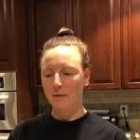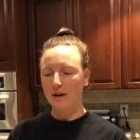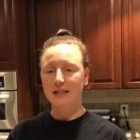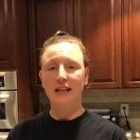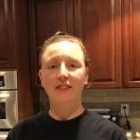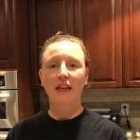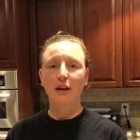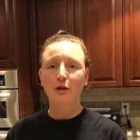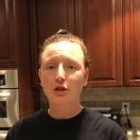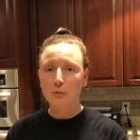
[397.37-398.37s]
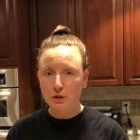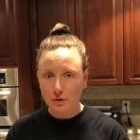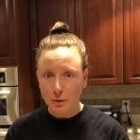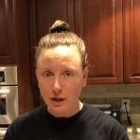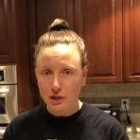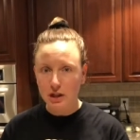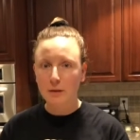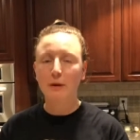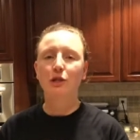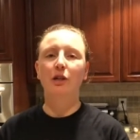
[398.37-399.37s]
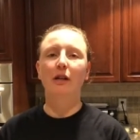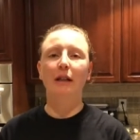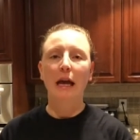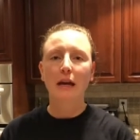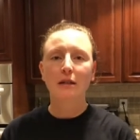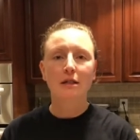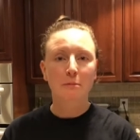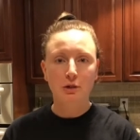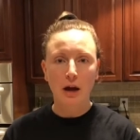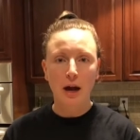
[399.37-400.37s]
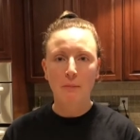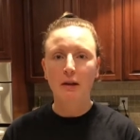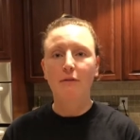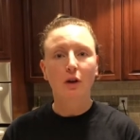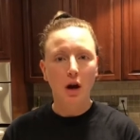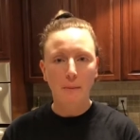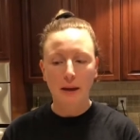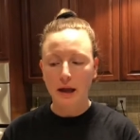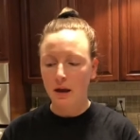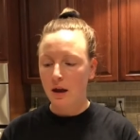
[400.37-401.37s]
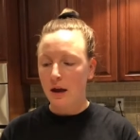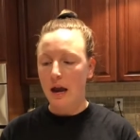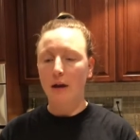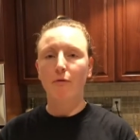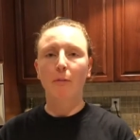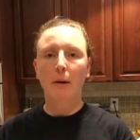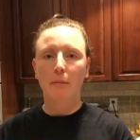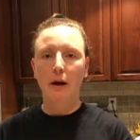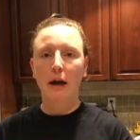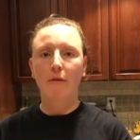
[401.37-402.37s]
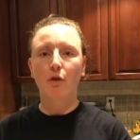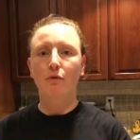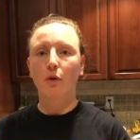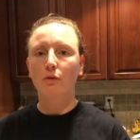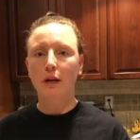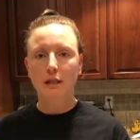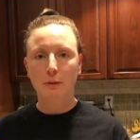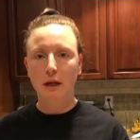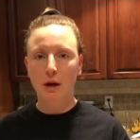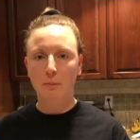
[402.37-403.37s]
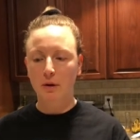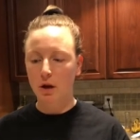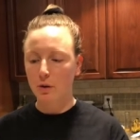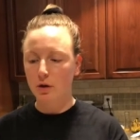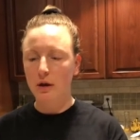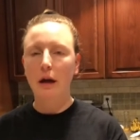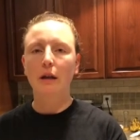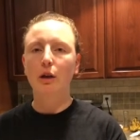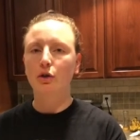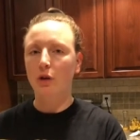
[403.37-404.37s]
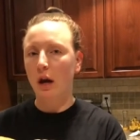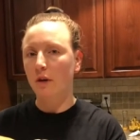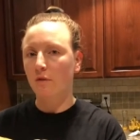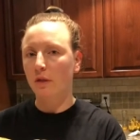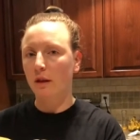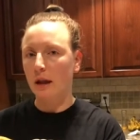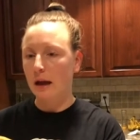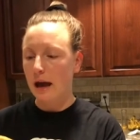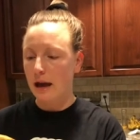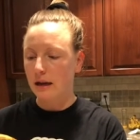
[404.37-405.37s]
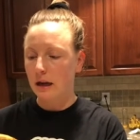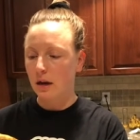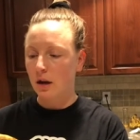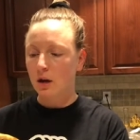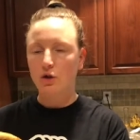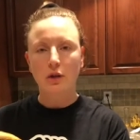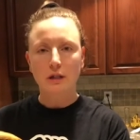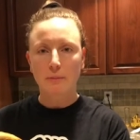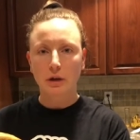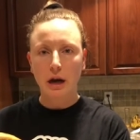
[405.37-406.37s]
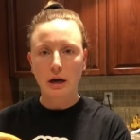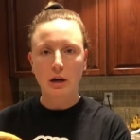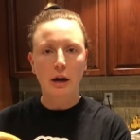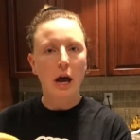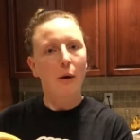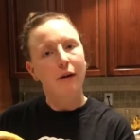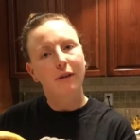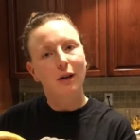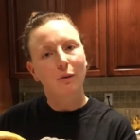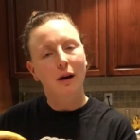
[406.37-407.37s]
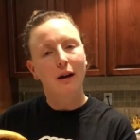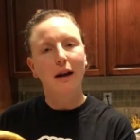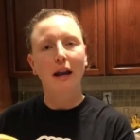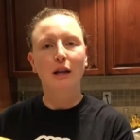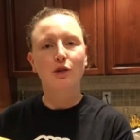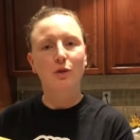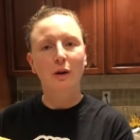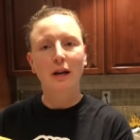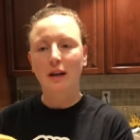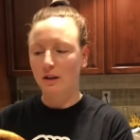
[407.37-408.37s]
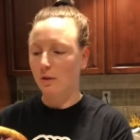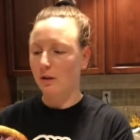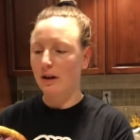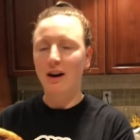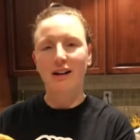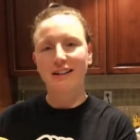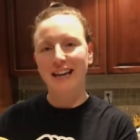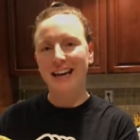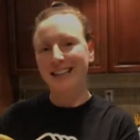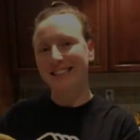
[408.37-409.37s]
I wanna say thank you so much for watching. Be sure to like, subscribe, leave a comment, and remember I have the full recipe down below and you can get a little creative with it like I did. Dress up your carrot dog however you want and enjoy your holiday.